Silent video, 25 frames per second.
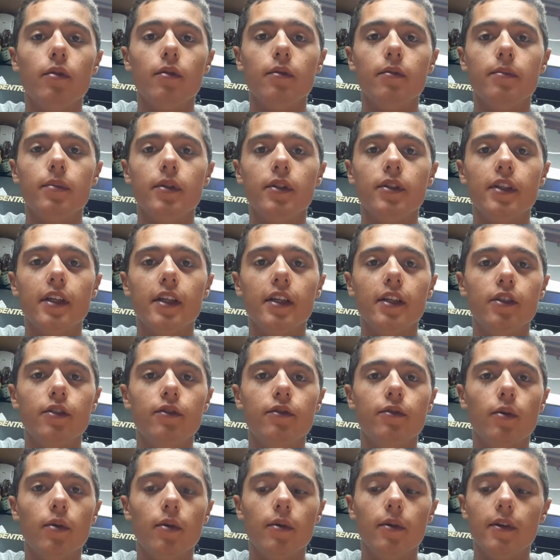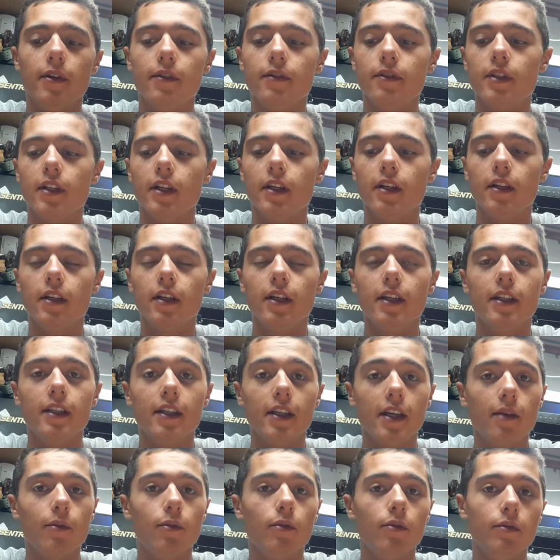percentage forward of center, and
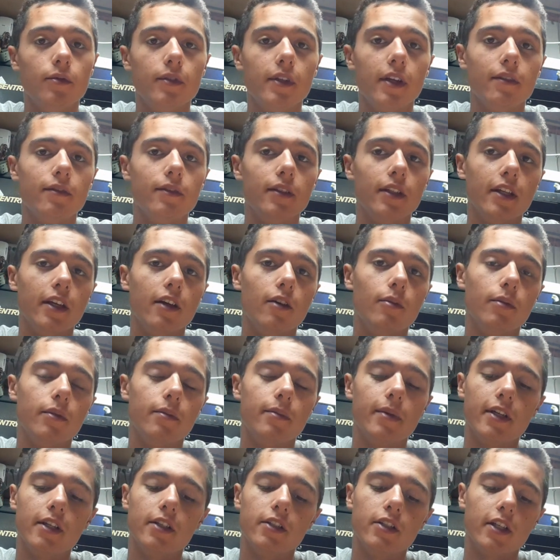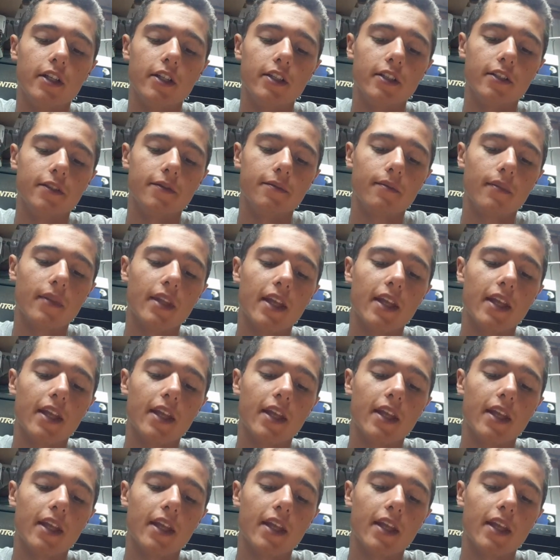that will definitely help with penetration.